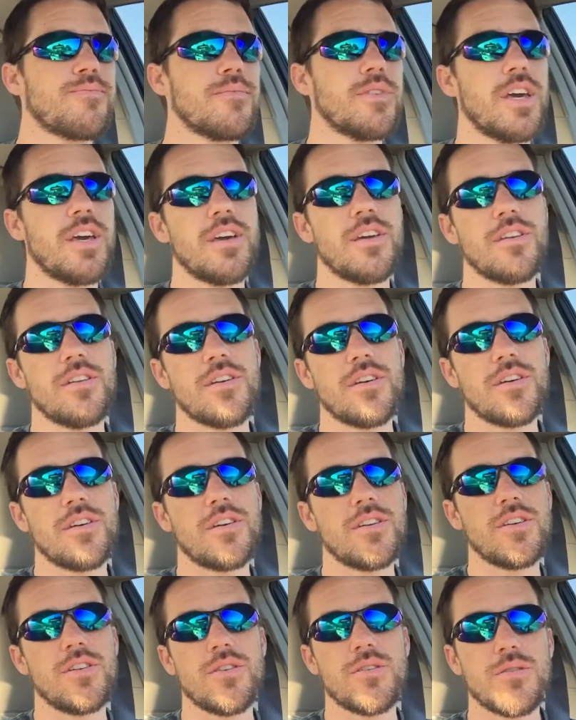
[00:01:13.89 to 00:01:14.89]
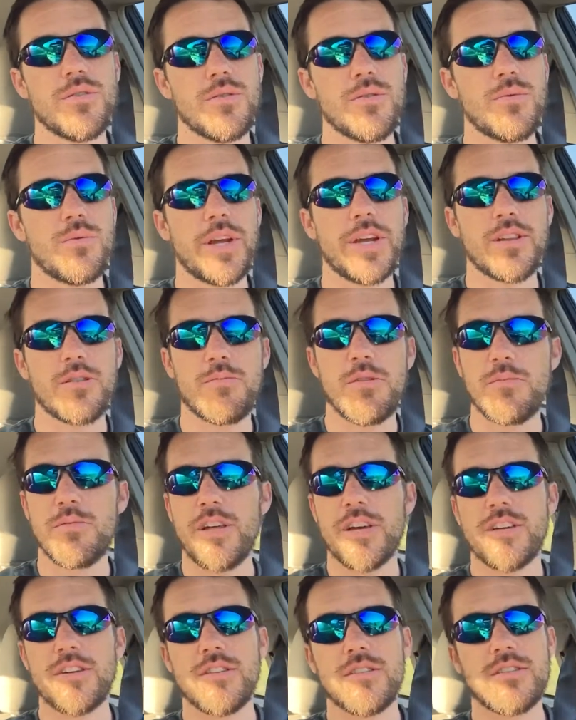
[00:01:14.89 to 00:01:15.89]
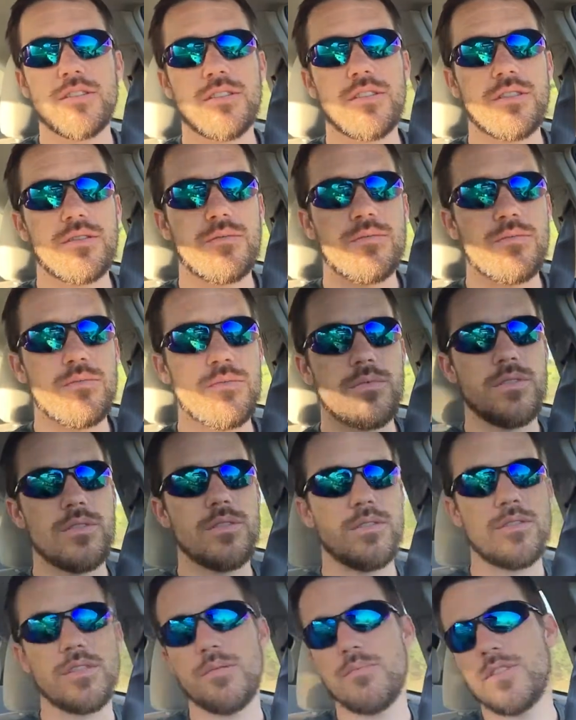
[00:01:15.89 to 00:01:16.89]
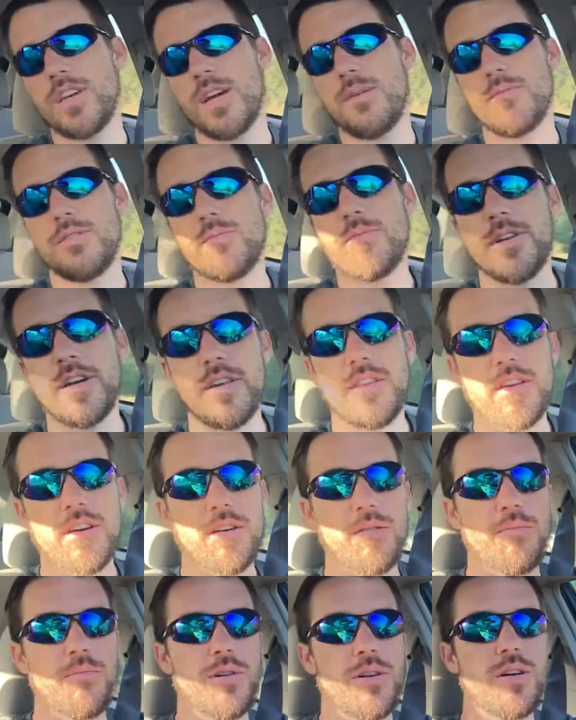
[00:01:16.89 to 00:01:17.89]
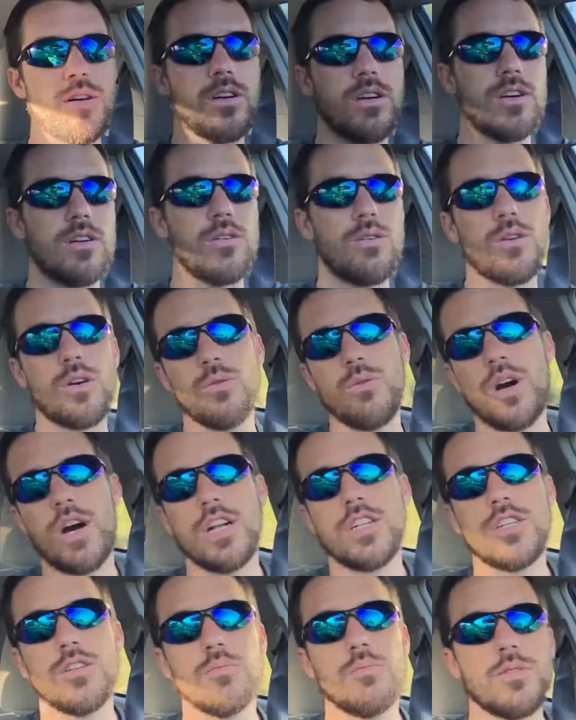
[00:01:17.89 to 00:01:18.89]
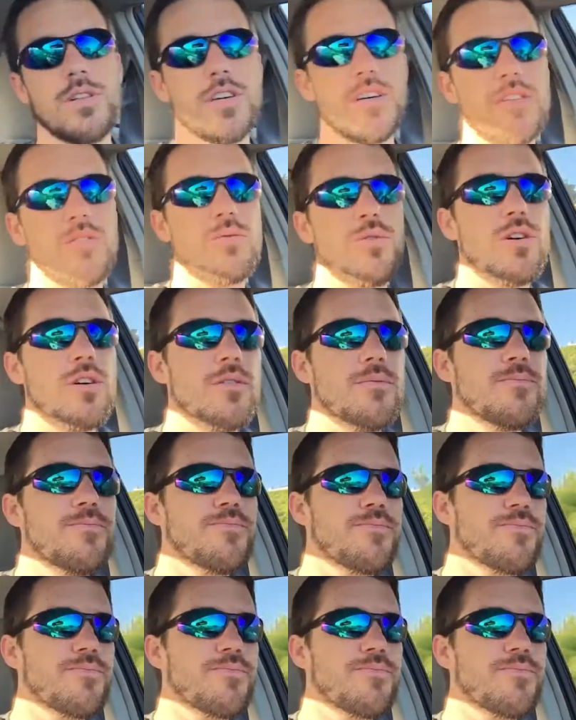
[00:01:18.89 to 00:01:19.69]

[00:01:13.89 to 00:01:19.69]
and regular people like us could sometimes play them or watch and play as well.